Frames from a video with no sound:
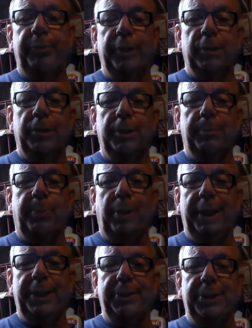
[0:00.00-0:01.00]
if you're the
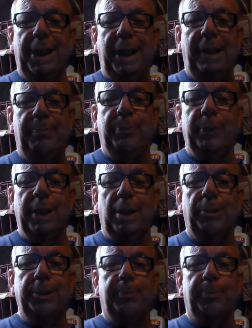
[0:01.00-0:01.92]
praying type, we always